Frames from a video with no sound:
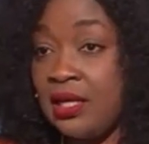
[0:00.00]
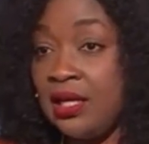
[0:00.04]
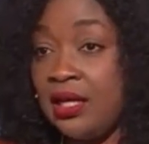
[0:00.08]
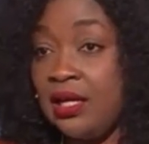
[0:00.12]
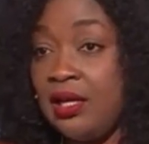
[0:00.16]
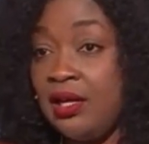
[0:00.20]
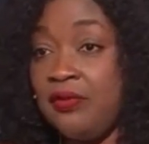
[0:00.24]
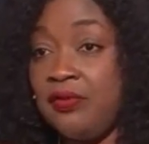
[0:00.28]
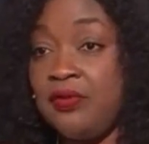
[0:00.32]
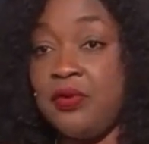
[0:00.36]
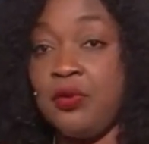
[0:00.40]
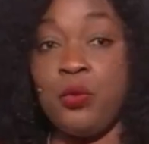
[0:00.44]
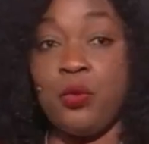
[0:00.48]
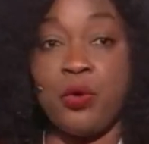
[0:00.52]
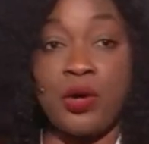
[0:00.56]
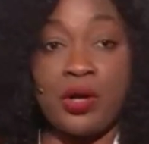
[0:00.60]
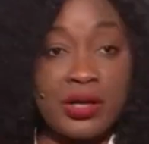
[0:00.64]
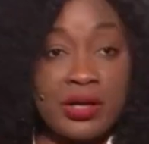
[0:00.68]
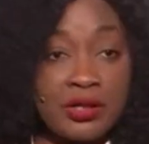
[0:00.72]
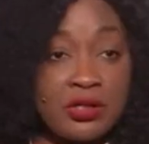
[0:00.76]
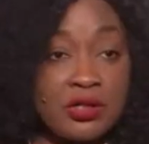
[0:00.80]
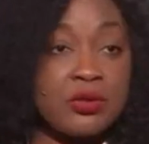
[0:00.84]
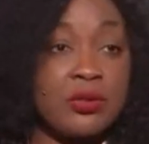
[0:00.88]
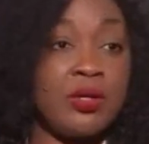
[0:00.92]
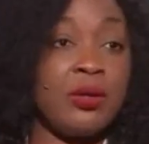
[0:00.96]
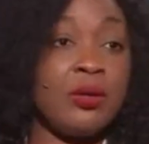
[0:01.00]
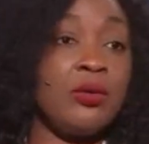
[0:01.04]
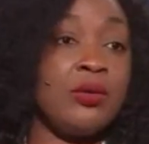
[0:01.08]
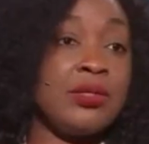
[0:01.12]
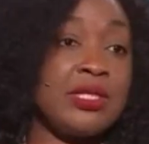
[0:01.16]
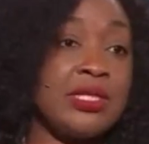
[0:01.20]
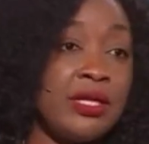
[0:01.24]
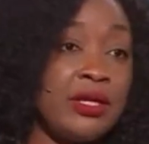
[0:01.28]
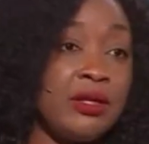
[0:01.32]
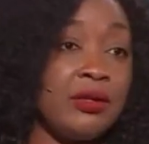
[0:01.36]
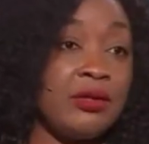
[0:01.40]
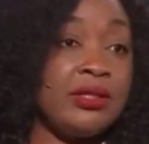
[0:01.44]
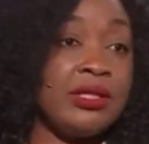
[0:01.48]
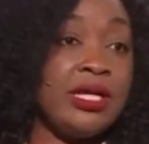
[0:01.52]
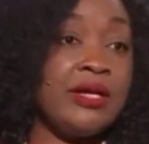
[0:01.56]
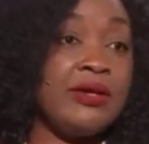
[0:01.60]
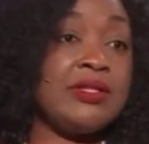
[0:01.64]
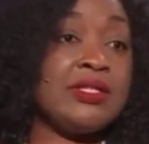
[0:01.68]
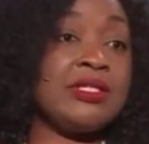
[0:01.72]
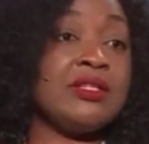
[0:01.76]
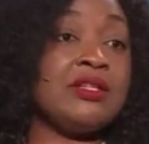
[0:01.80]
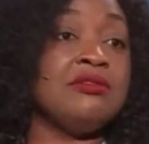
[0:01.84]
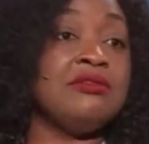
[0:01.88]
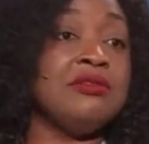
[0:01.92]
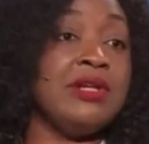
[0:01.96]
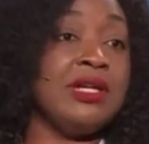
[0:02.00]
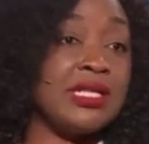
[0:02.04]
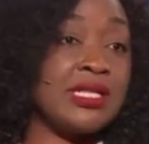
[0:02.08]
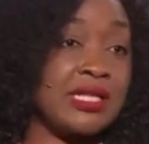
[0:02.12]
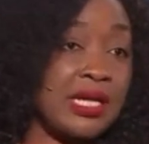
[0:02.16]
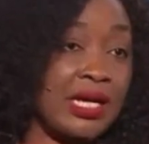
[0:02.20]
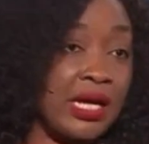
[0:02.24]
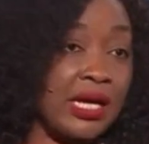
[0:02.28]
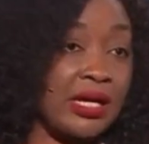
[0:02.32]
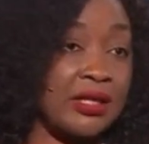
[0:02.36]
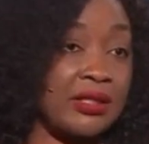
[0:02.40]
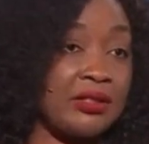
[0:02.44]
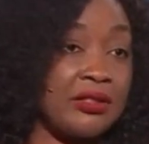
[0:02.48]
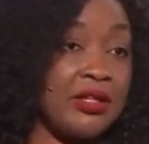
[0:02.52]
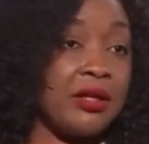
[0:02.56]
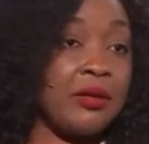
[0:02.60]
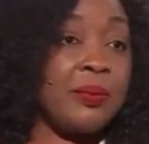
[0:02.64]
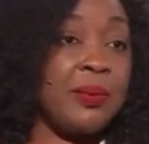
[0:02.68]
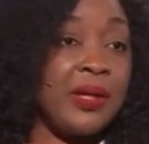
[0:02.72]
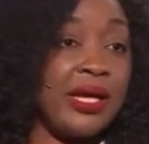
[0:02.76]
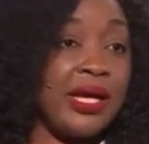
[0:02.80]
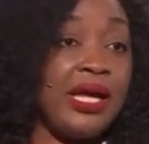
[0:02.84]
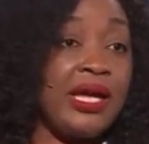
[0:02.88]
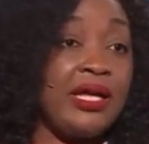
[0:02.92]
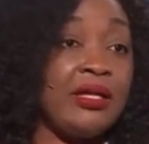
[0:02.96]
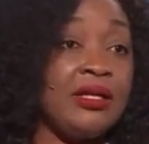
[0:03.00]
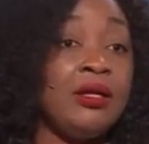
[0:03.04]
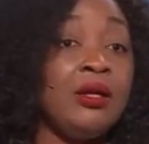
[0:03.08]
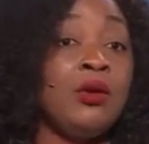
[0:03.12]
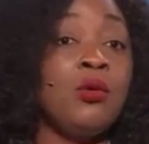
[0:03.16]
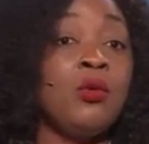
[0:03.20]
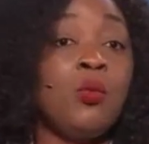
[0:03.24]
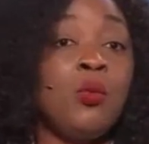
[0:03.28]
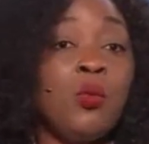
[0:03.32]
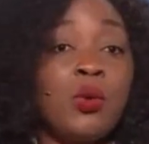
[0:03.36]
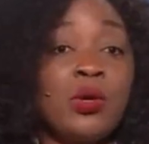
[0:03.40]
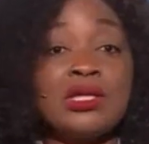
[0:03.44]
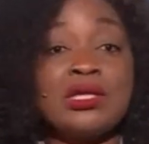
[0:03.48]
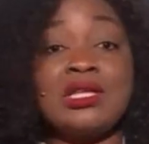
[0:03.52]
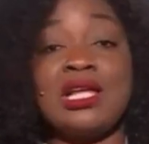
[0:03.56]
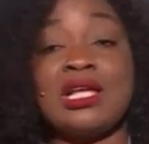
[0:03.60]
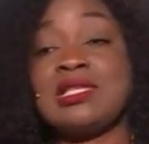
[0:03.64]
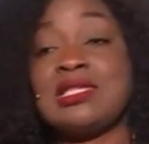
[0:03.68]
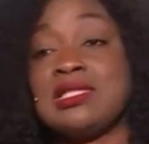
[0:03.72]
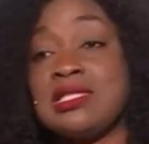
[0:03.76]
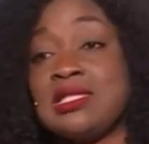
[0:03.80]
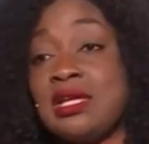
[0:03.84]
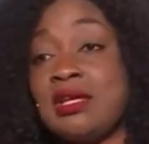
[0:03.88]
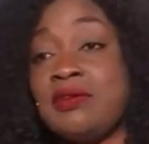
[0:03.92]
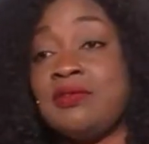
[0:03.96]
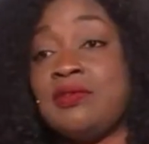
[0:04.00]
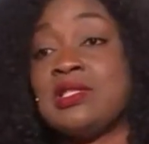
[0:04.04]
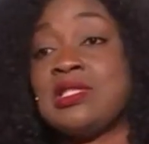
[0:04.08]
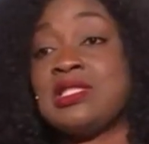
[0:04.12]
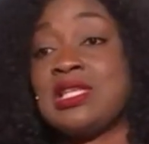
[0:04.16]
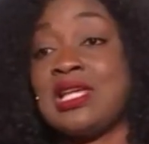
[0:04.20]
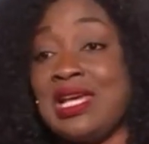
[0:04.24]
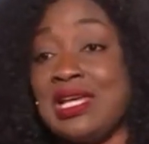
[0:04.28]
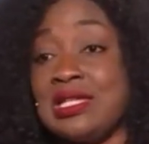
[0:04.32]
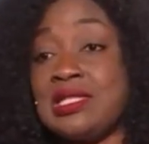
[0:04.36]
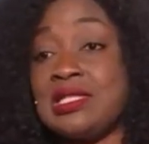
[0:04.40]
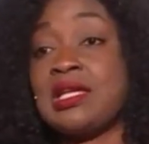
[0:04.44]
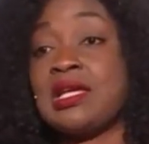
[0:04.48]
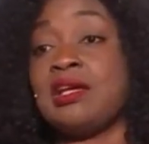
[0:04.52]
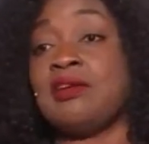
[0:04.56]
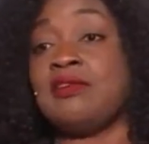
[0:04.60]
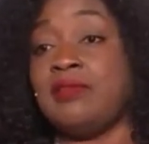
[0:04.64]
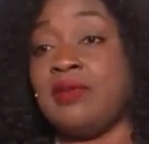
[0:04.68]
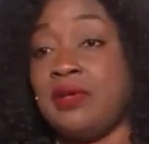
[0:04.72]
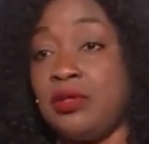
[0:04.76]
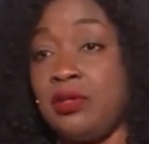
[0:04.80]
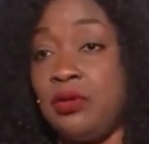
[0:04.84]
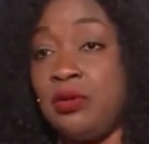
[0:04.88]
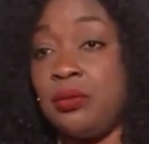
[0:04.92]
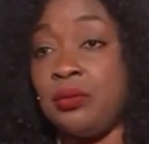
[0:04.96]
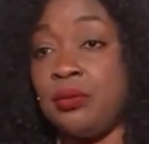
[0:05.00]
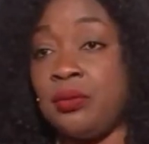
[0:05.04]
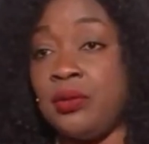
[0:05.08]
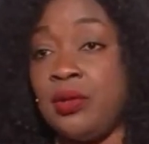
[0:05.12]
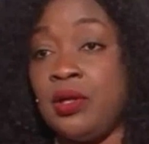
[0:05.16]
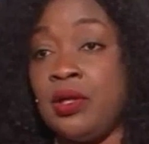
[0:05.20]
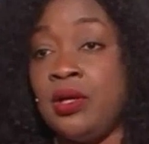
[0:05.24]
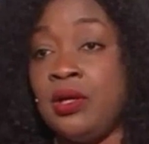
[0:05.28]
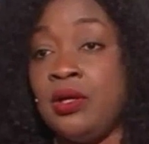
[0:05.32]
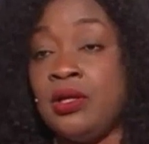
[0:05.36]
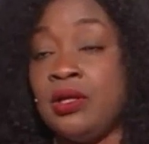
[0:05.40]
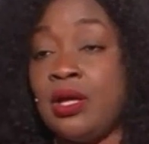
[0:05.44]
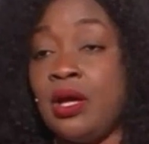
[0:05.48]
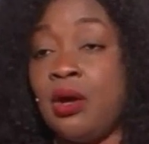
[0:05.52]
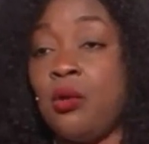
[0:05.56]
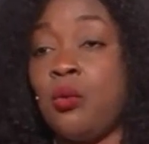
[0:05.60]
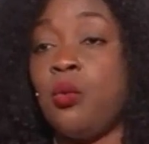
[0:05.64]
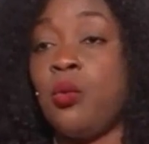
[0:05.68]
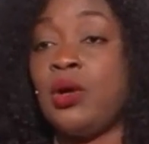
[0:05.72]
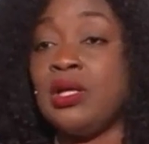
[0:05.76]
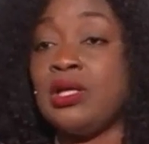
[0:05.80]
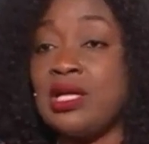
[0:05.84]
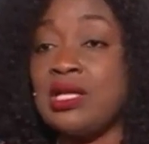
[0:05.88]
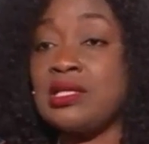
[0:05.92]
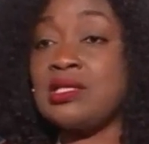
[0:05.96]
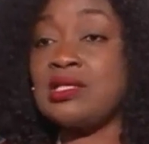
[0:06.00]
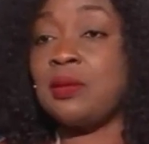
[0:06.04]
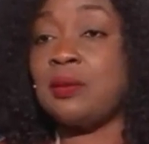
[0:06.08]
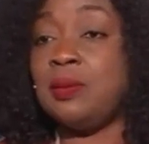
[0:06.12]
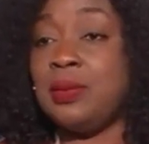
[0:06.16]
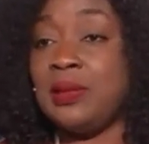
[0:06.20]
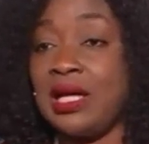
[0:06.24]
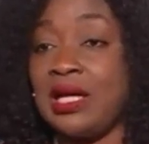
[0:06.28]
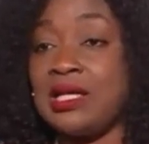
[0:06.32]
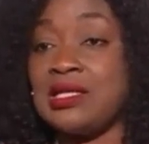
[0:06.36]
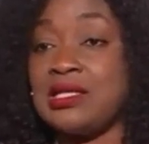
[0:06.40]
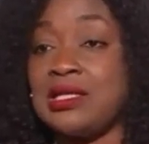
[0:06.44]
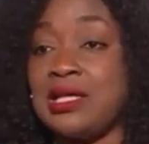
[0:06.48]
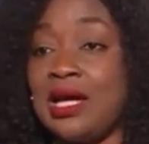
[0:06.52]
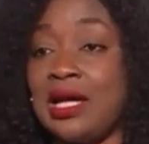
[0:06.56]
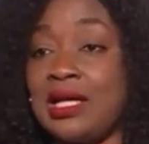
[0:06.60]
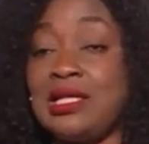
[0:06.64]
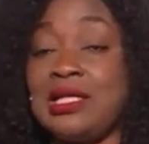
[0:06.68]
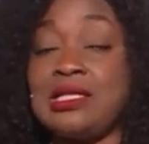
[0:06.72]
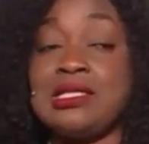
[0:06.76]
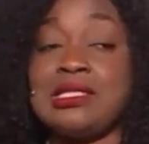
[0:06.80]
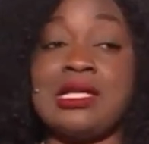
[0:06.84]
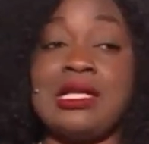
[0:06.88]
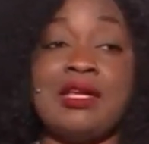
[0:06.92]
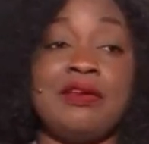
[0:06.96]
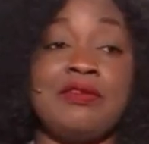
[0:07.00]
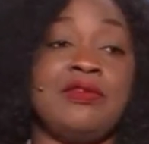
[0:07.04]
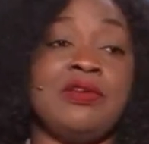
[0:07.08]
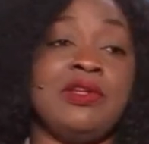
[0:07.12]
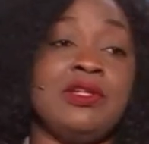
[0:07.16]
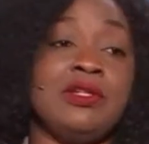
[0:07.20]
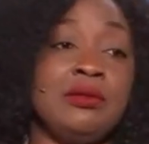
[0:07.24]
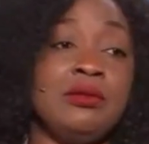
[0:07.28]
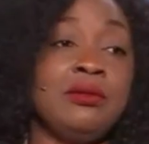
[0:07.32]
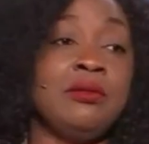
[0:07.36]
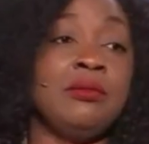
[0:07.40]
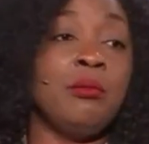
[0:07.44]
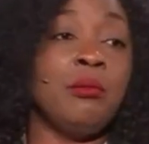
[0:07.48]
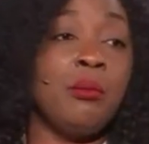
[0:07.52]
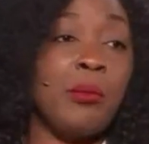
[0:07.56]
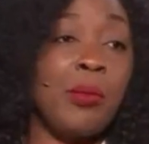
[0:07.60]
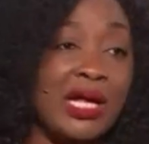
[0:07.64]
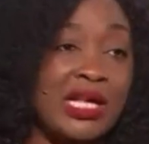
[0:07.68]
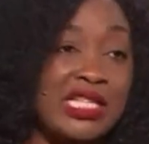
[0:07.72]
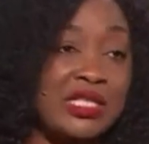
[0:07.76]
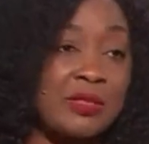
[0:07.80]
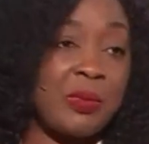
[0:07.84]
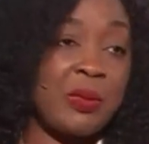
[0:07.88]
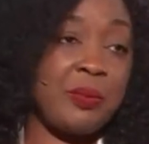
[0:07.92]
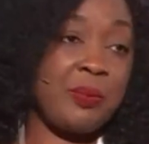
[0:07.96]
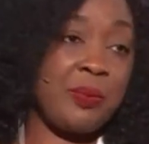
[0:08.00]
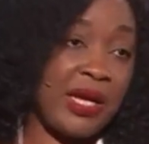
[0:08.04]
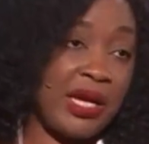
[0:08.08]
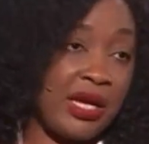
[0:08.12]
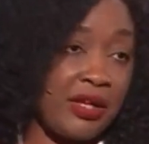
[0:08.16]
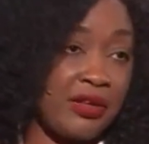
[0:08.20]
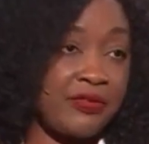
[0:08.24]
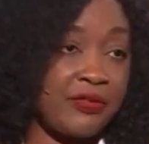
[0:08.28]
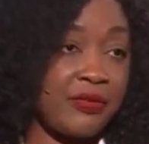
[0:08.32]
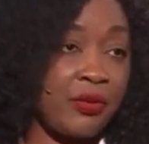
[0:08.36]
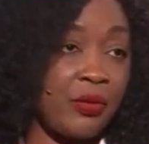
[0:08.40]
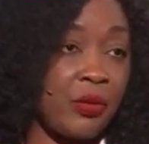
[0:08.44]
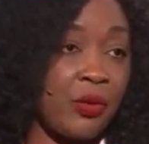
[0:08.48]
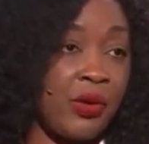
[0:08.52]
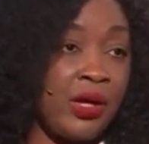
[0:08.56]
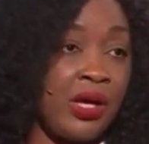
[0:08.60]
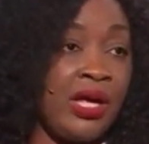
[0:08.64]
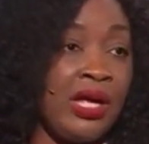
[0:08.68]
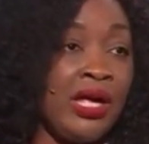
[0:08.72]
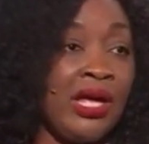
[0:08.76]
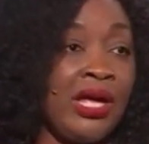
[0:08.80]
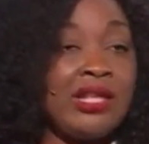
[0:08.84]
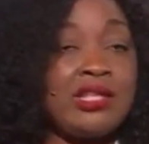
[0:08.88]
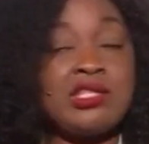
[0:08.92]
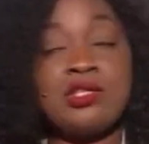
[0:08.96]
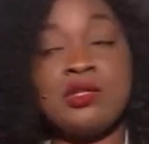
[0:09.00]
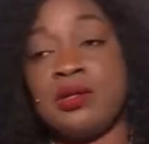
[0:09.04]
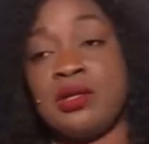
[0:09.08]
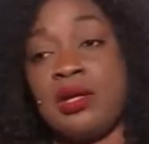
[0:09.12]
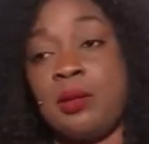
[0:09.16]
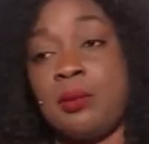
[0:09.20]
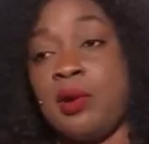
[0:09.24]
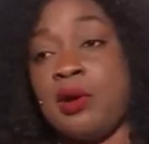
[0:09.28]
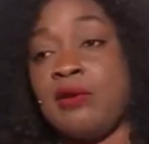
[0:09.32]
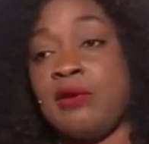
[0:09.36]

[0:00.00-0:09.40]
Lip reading: If you walk into a hotel, there is a rate card. You're paying what that service is giving you. Now, what the supply side is giving must be paid for. It's not about